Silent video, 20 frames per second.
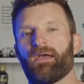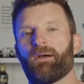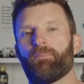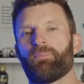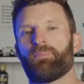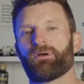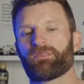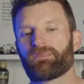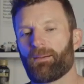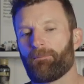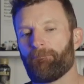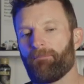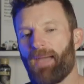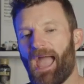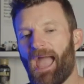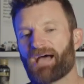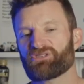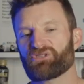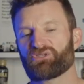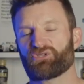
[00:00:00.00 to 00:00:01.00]
But the
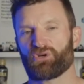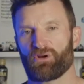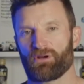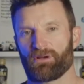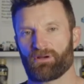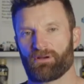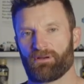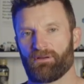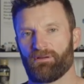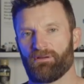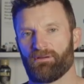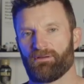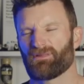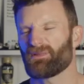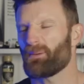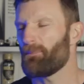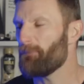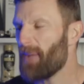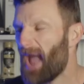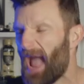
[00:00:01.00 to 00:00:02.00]
master,
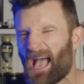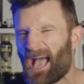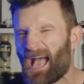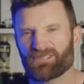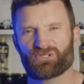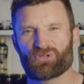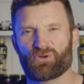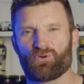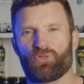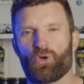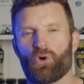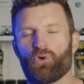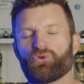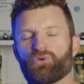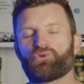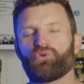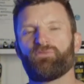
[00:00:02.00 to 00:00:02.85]
those